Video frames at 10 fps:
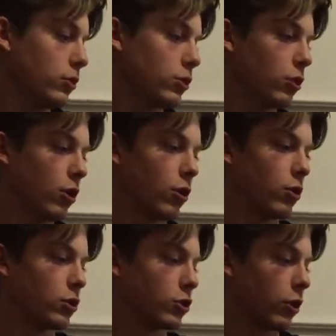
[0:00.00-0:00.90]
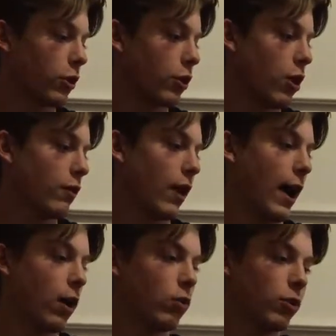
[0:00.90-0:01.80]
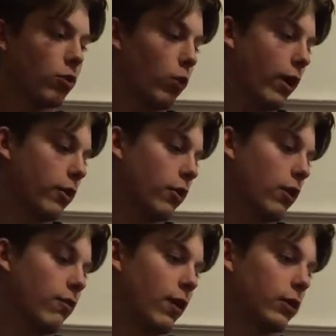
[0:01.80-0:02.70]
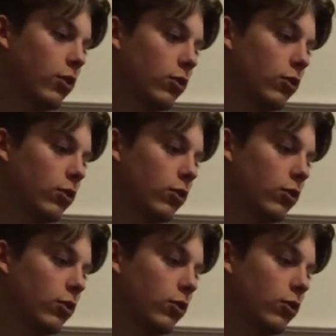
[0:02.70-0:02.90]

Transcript: So starting off, how will the weather affect